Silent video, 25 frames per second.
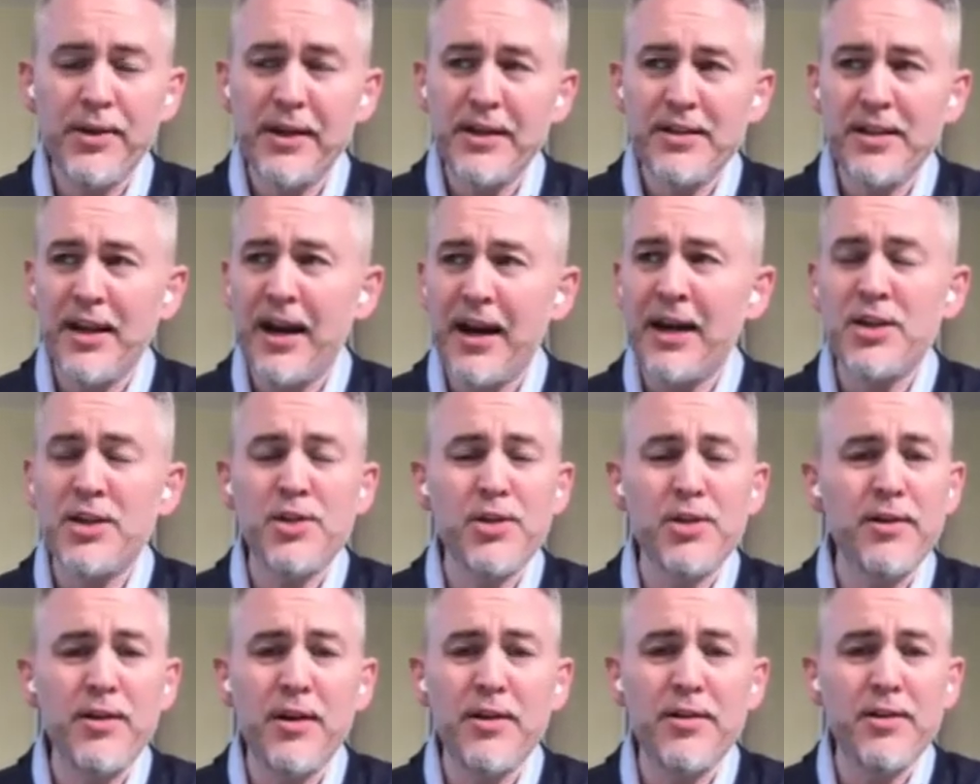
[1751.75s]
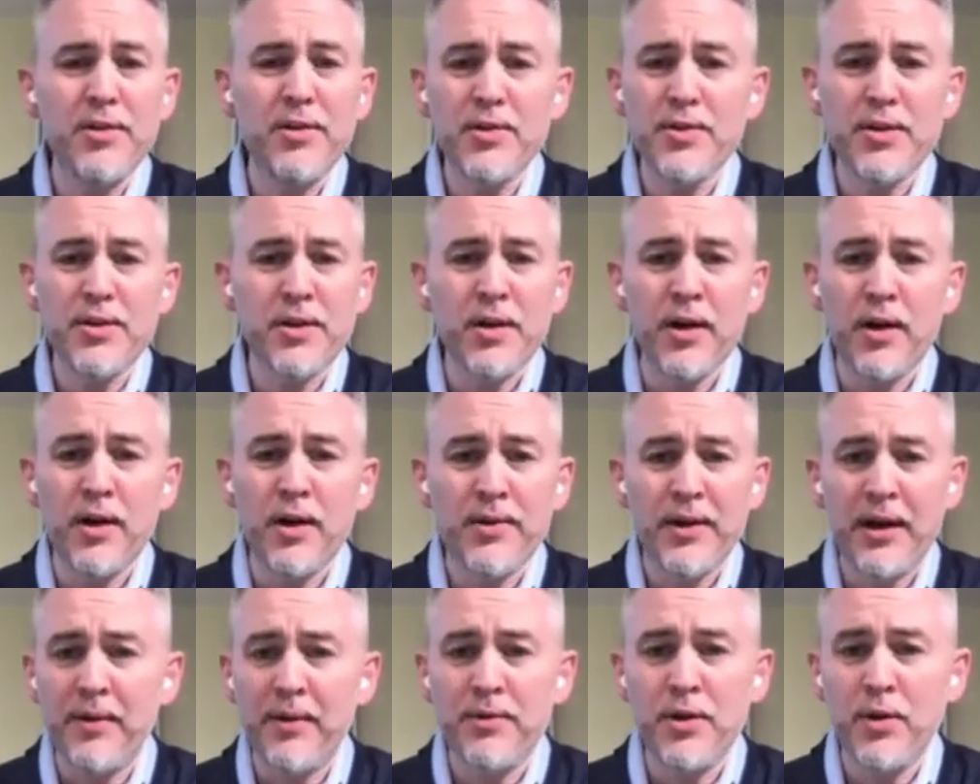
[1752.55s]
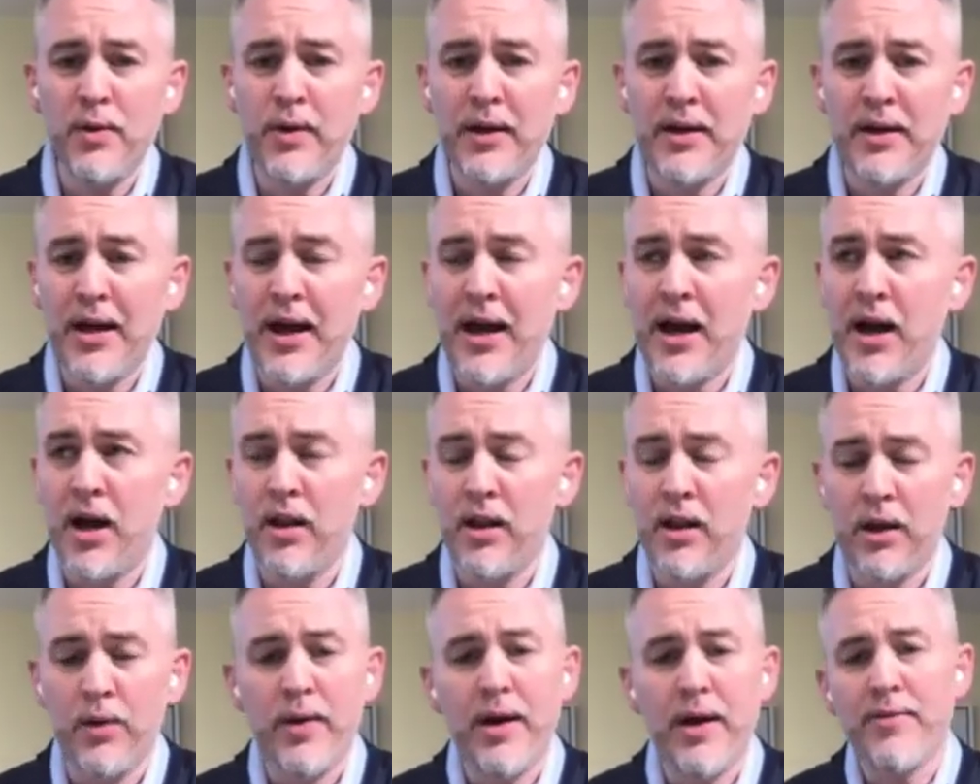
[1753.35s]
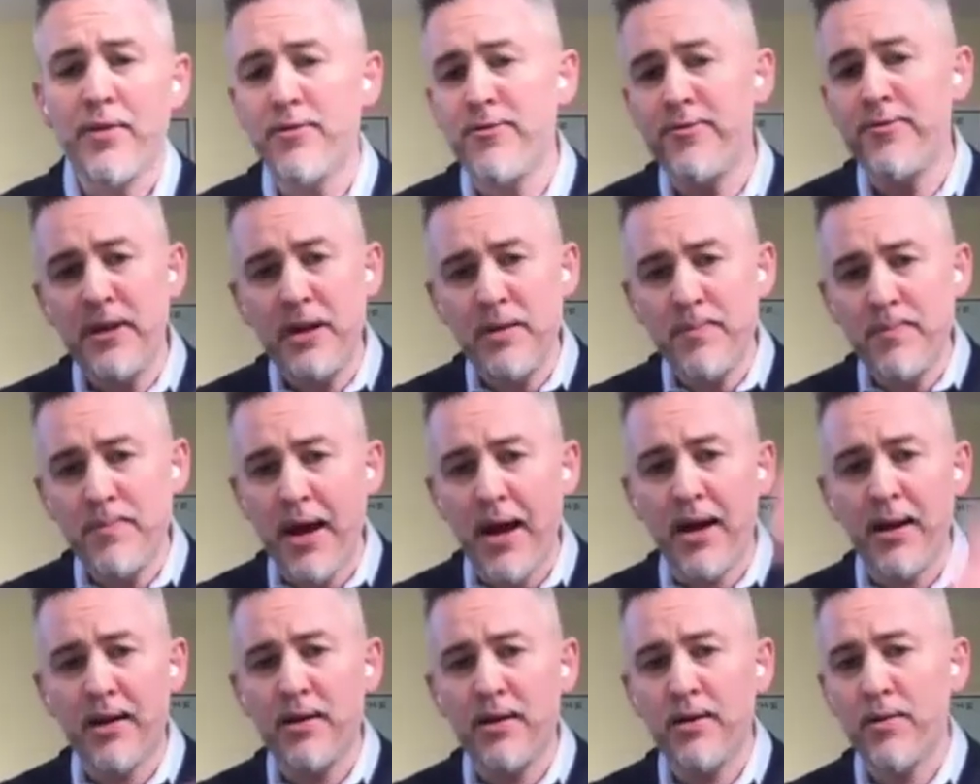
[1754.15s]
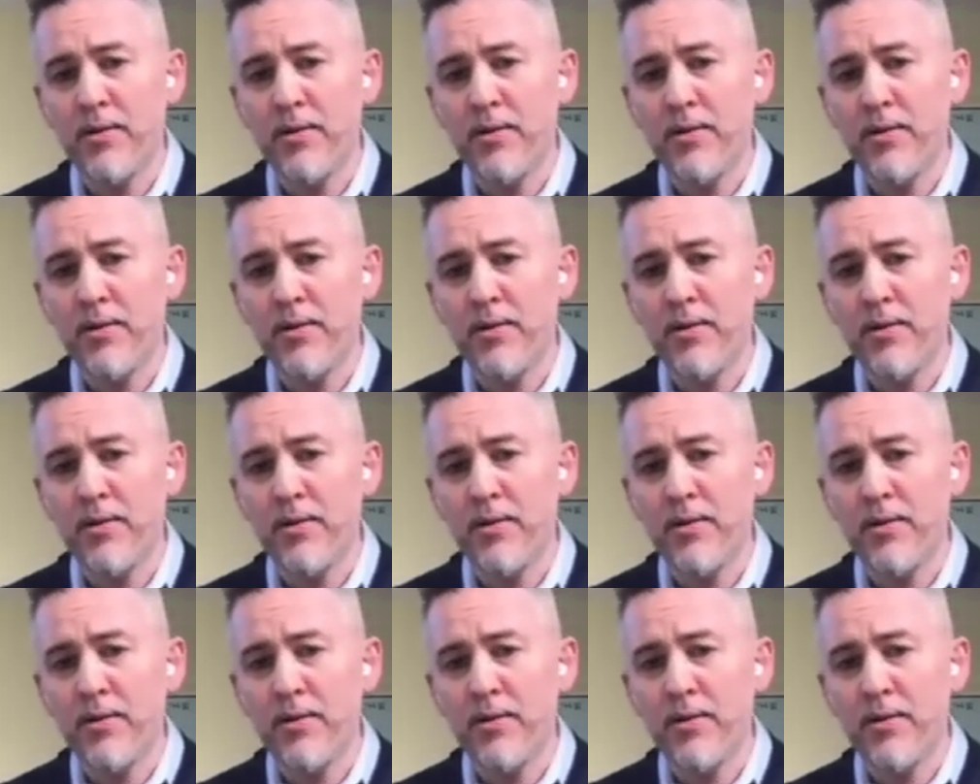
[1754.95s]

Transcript: that I should have done years ago that I'm doing now. Like we have a feedback